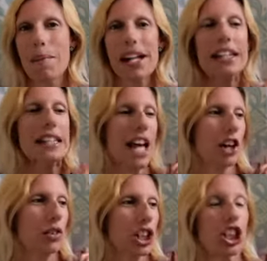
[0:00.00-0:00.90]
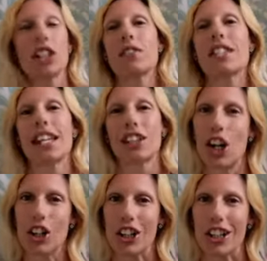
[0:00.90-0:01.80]
bikes and we should have stayed
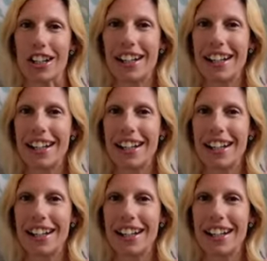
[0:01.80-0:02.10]
longer.